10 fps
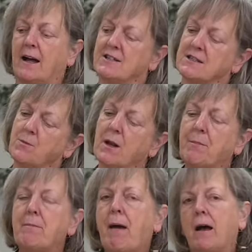I just want
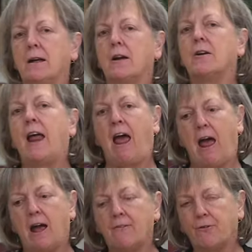to be back here and
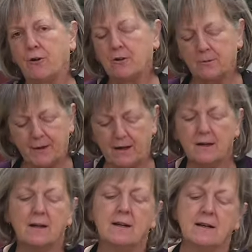hang for a little bit.